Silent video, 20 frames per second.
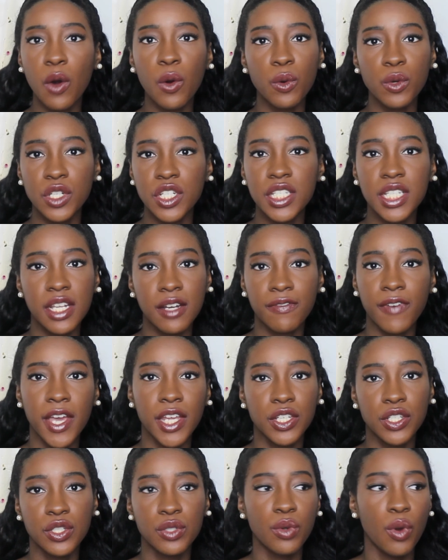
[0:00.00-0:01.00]
oh, she's gonna
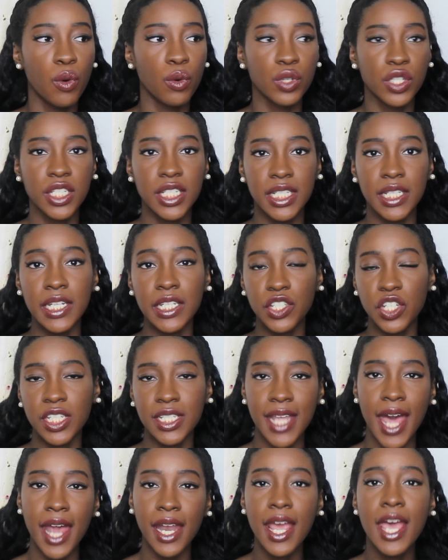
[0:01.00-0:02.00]
fight you, oh, she's this,
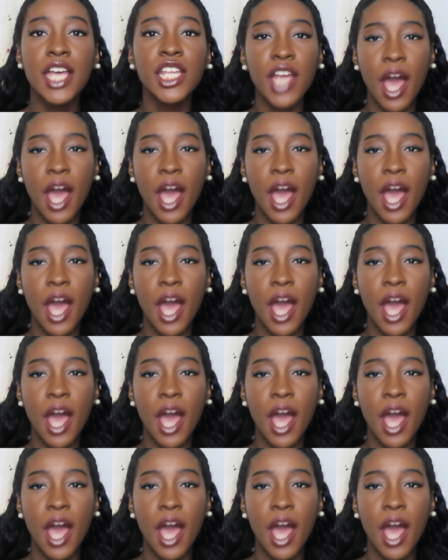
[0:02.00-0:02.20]
she's that.